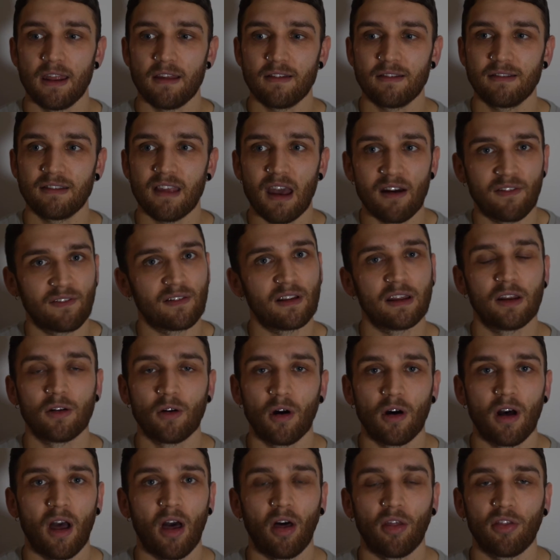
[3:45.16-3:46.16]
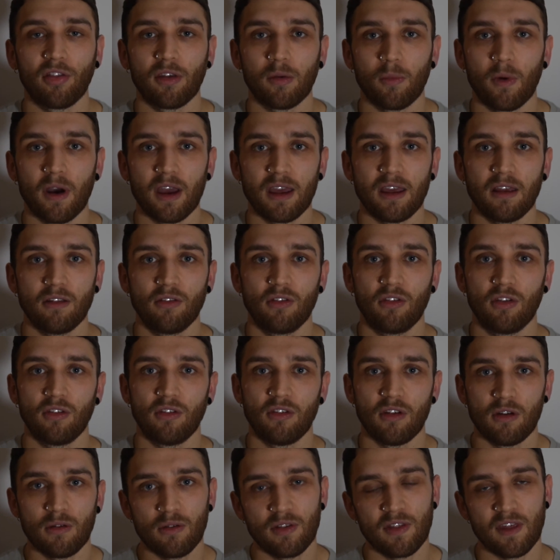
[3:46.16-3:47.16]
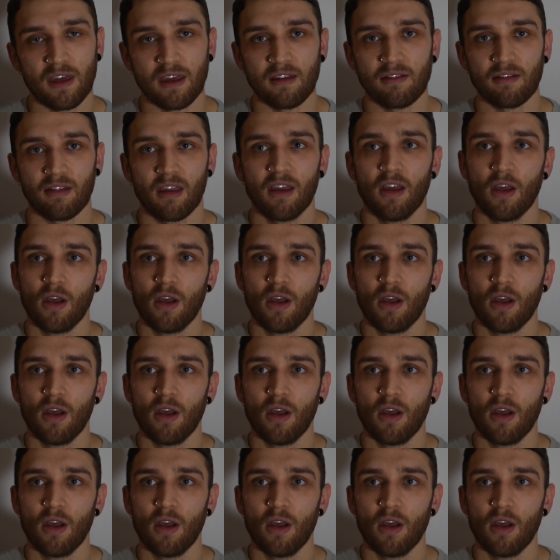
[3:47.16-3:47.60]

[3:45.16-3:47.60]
it's definitely not a healthy way to do things.